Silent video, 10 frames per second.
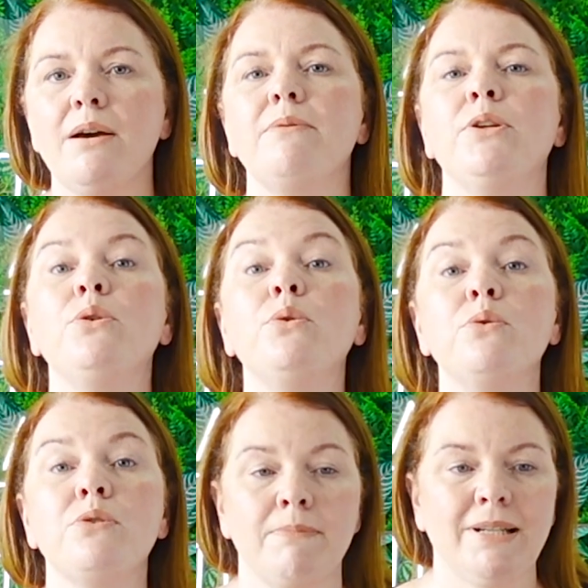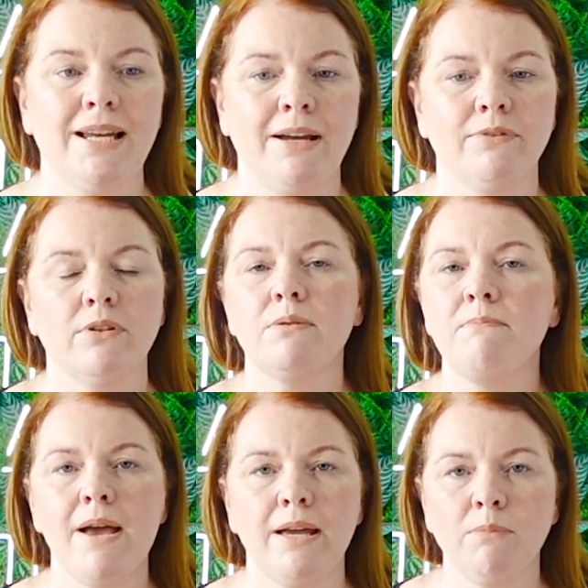use my time for to
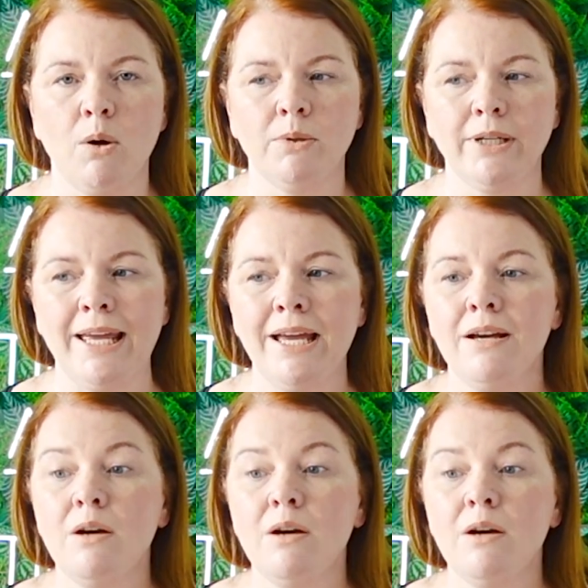make more money.